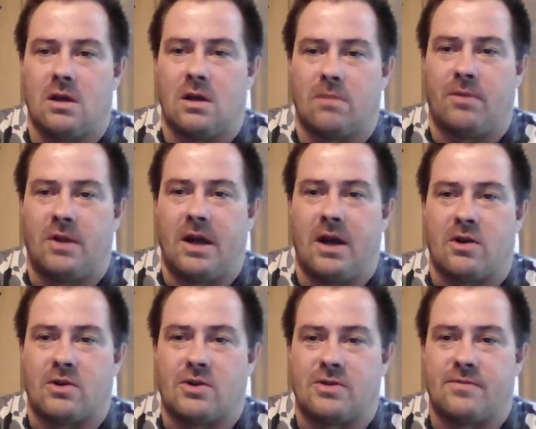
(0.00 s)

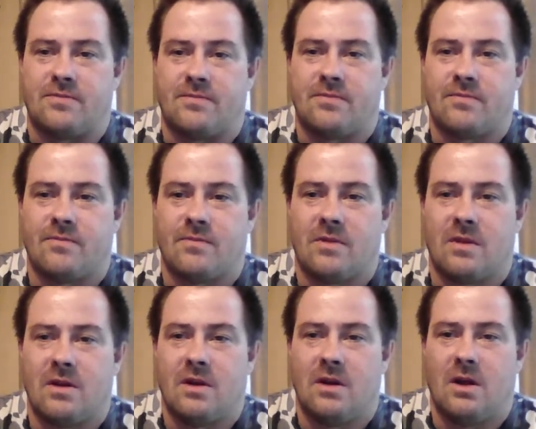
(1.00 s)
players
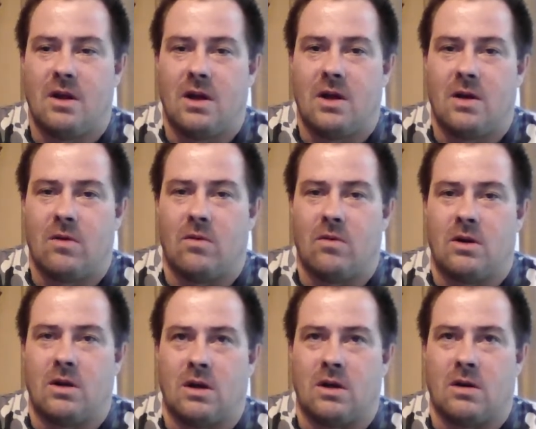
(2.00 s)
would
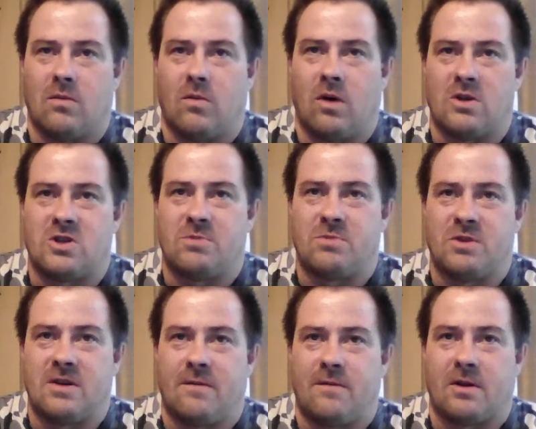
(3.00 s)
want
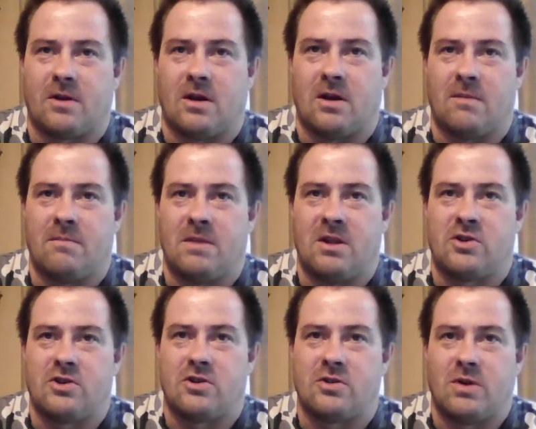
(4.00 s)
specific
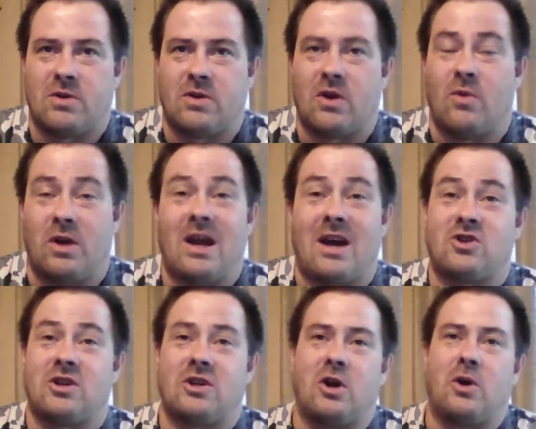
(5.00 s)
miniatures. We'd
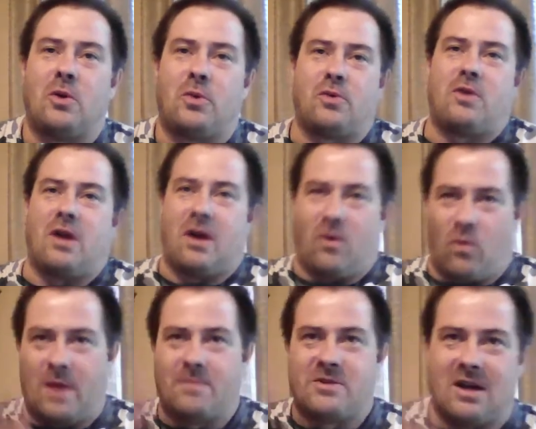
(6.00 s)
actually go through like
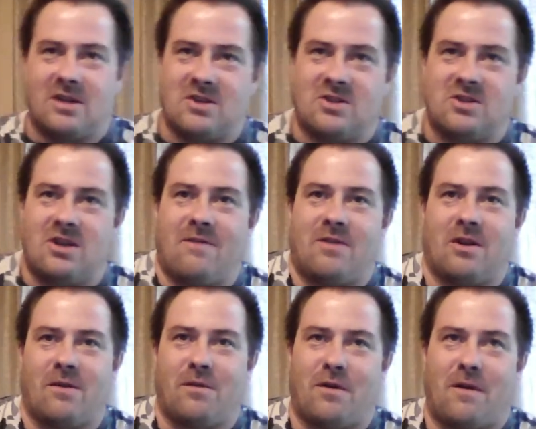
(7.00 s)
websites and stuff and
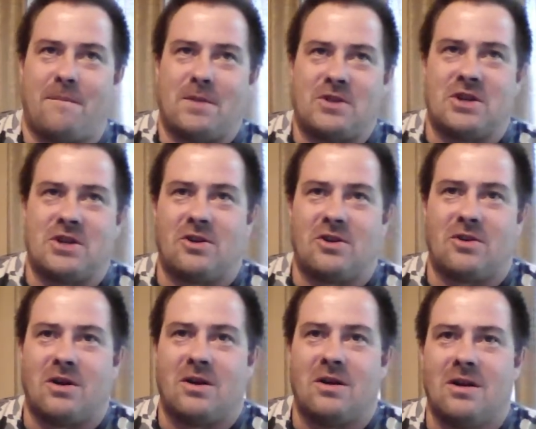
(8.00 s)
look for particular